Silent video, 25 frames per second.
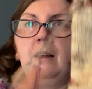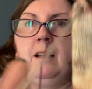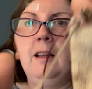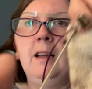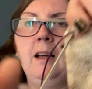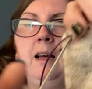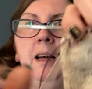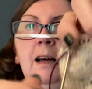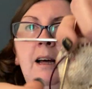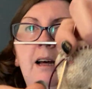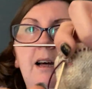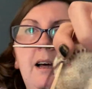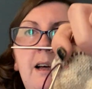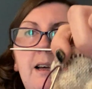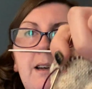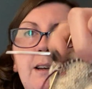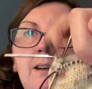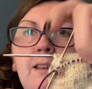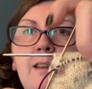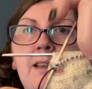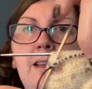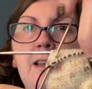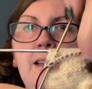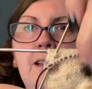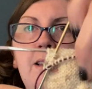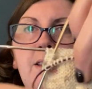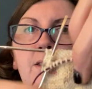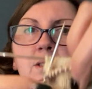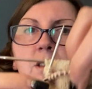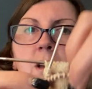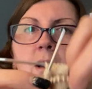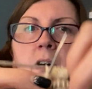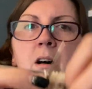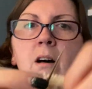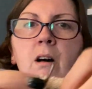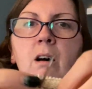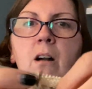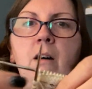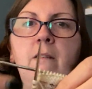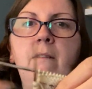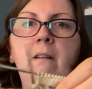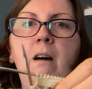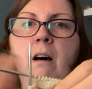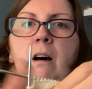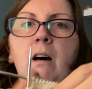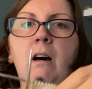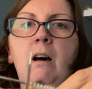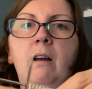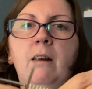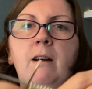And these are
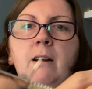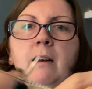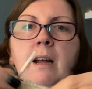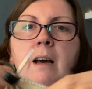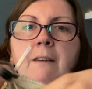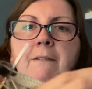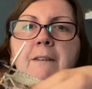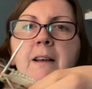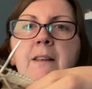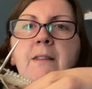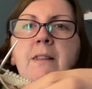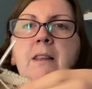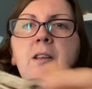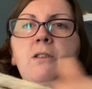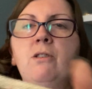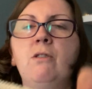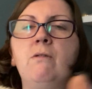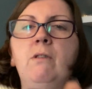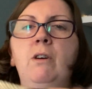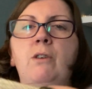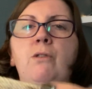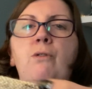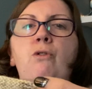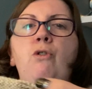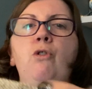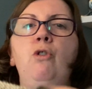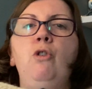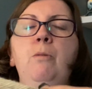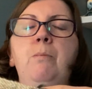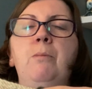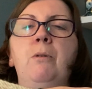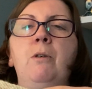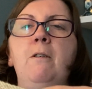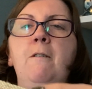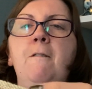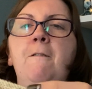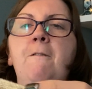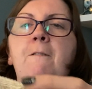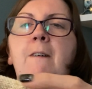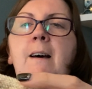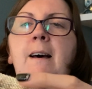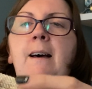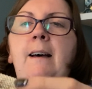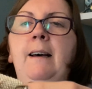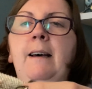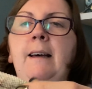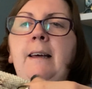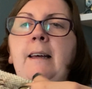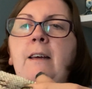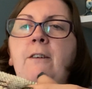on, I think these are on
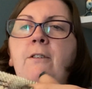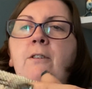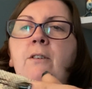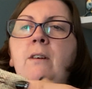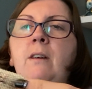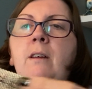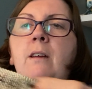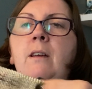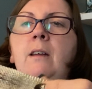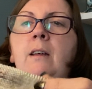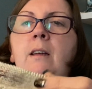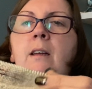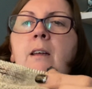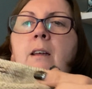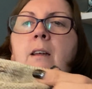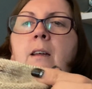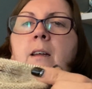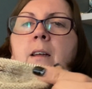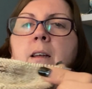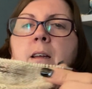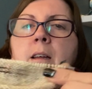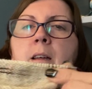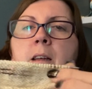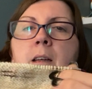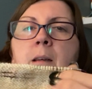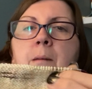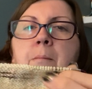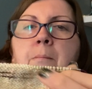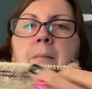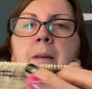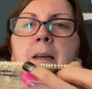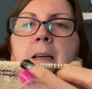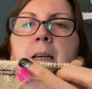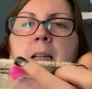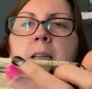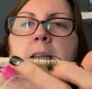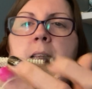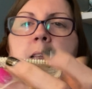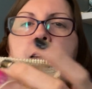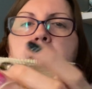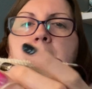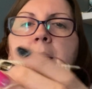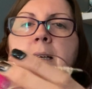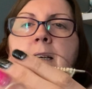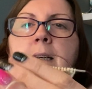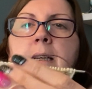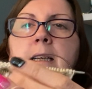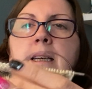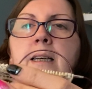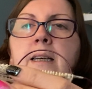2.5mm
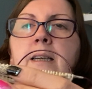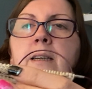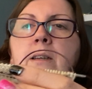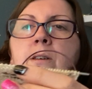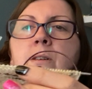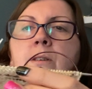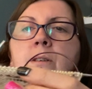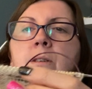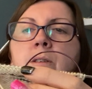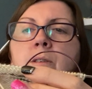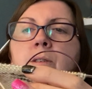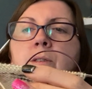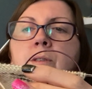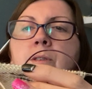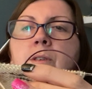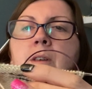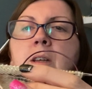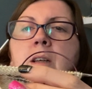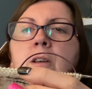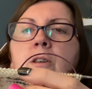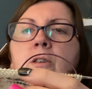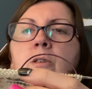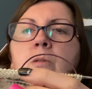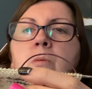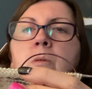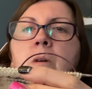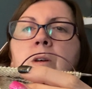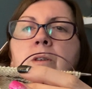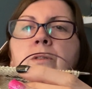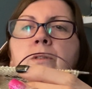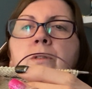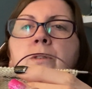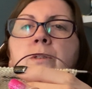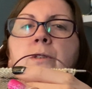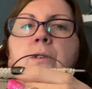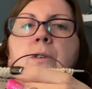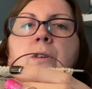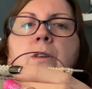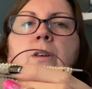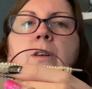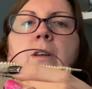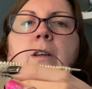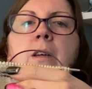needles, these ones.